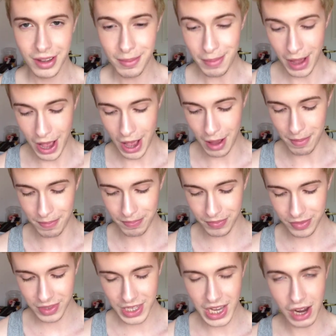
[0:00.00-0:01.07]
But
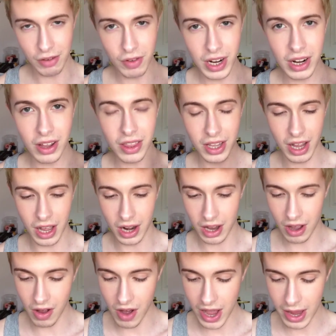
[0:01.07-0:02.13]
yeah, I really like the colour.
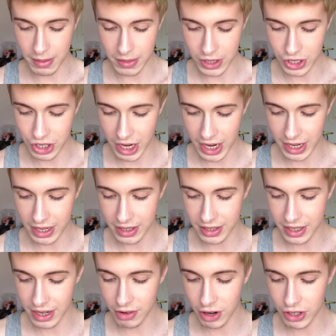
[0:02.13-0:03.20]
I am in shade
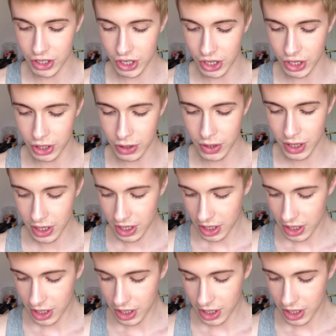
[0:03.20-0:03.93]
02.